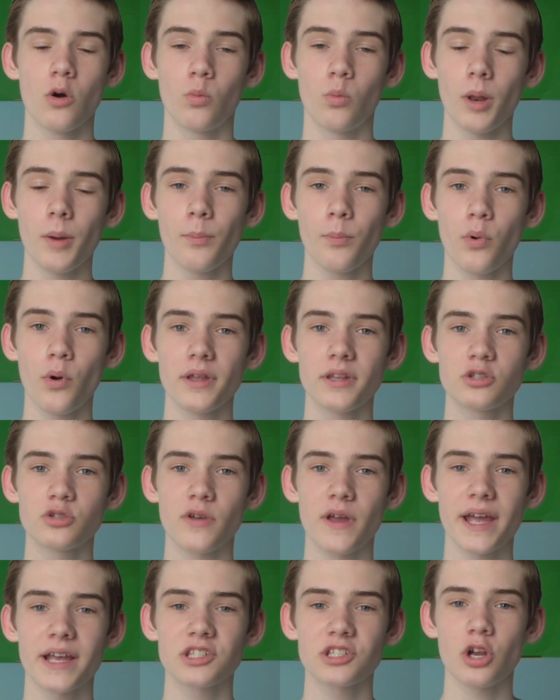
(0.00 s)
One point
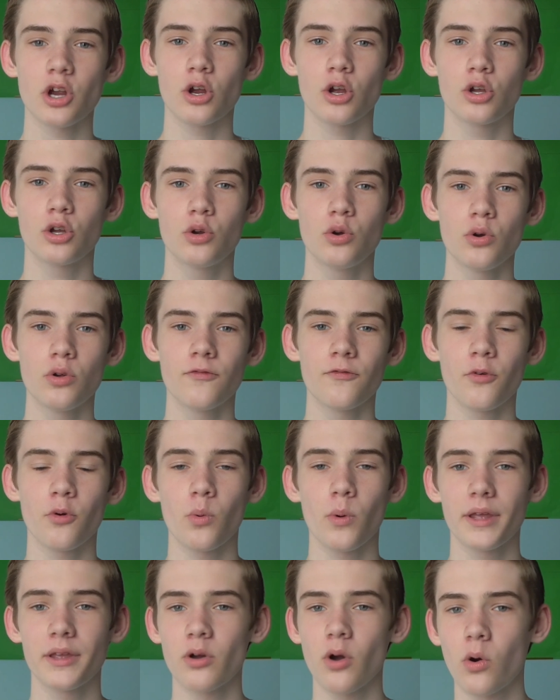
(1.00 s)
tracks are good
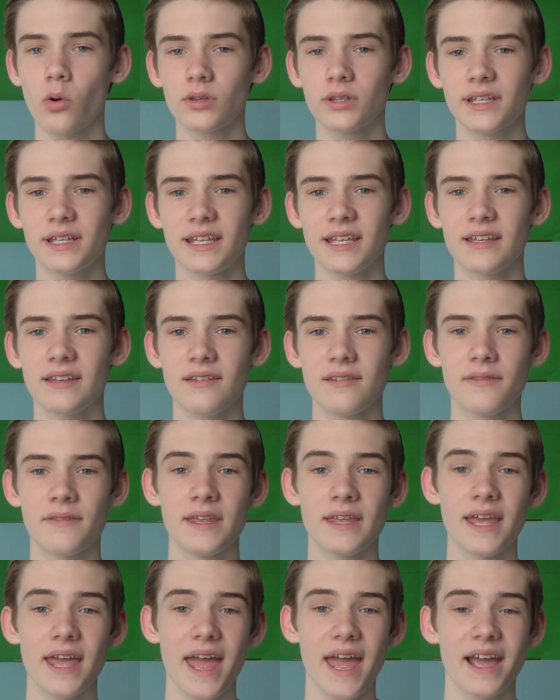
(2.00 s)
for when you only need
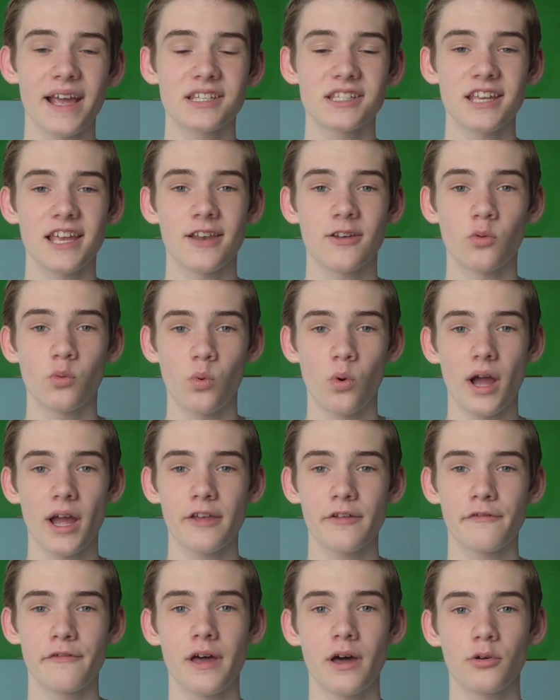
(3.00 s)
the X and
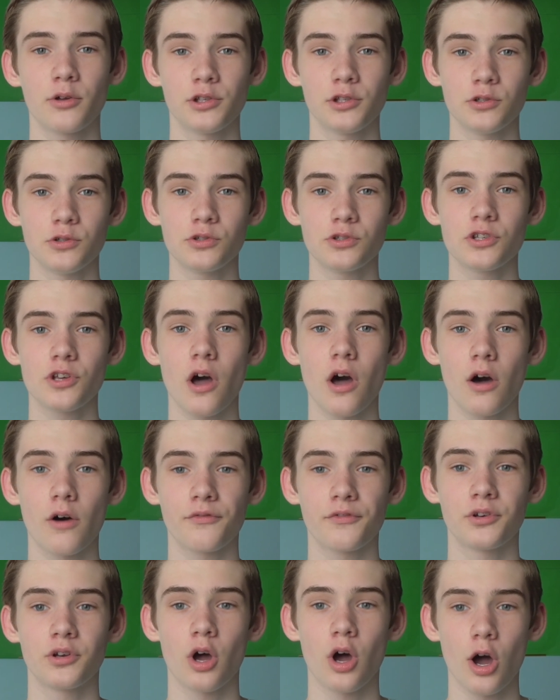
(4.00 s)
Y values
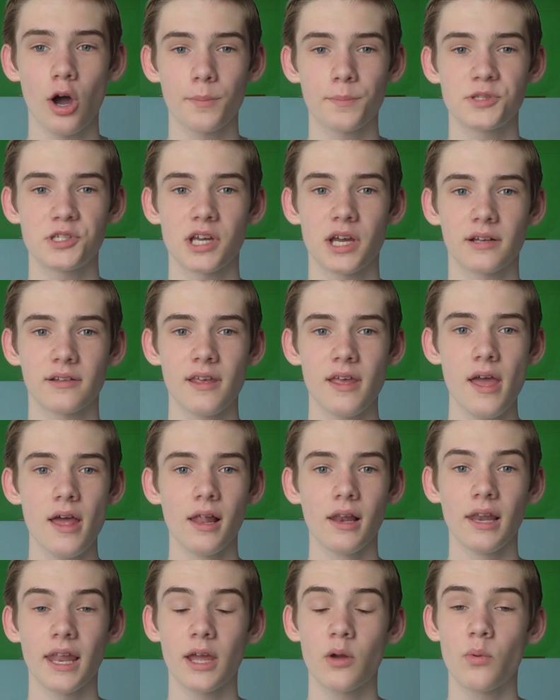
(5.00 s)
of an object,
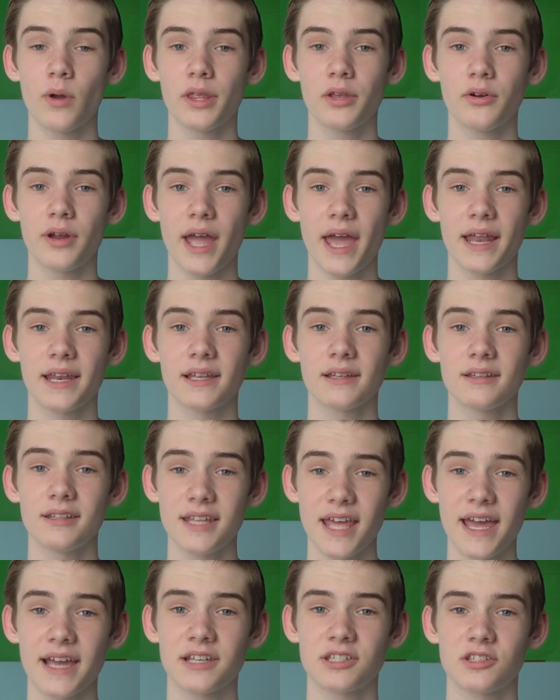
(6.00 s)
like when you're adding
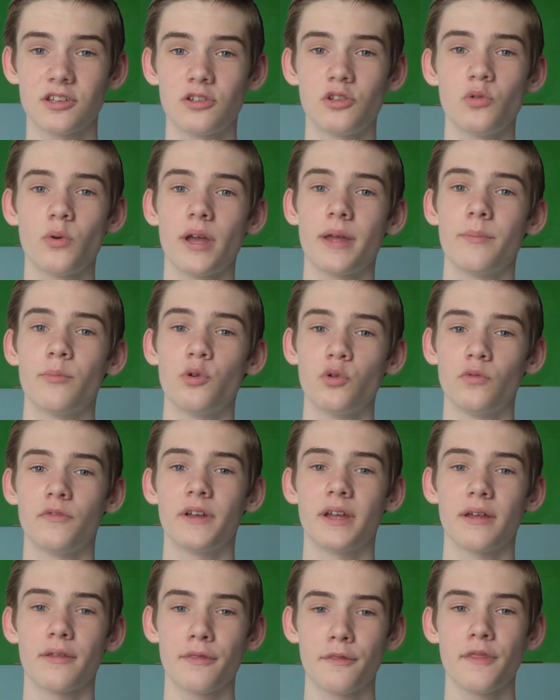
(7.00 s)
text to a
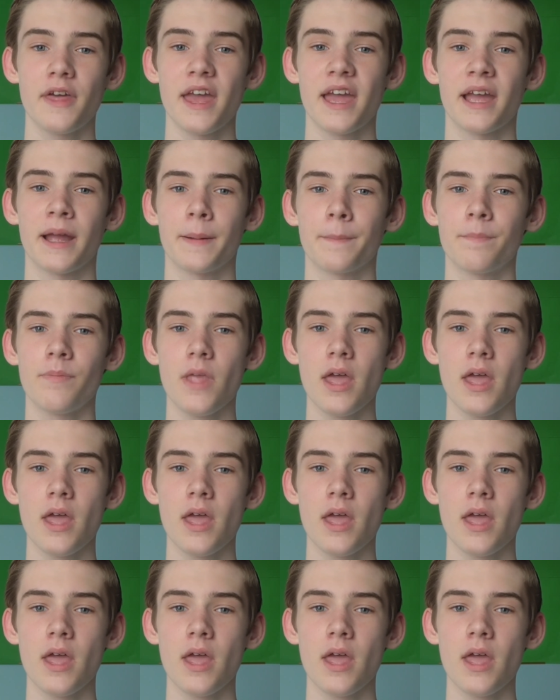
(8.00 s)
moving thing.